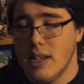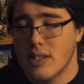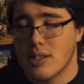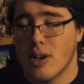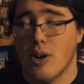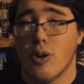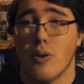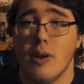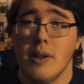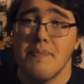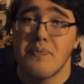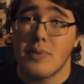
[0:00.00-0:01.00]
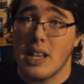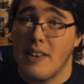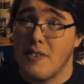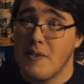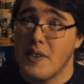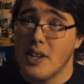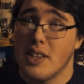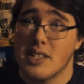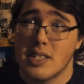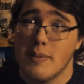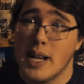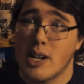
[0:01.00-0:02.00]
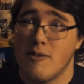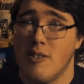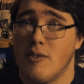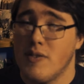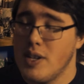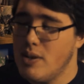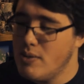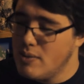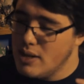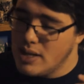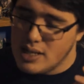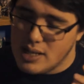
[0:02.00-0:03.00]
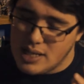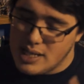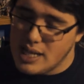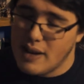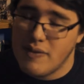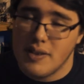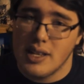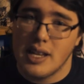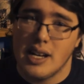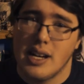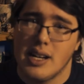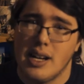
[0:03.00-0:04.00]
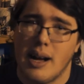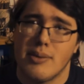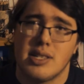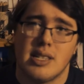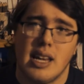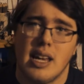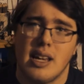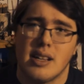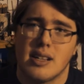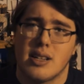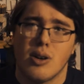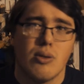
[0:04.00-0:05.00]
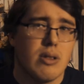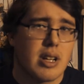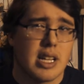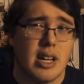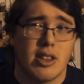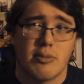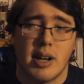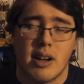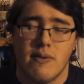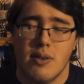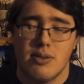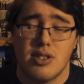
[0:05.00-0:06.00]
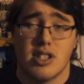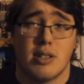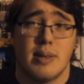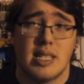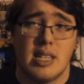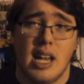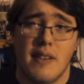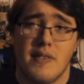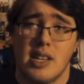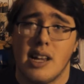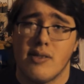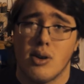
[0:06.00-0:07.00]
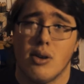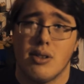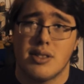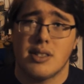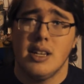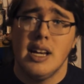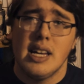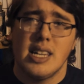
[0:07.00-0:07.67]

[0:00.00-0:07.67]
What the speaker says: So if you feel this is the microphone for you, definitely, I would say go look into other microphones just to be safe. It never hurts.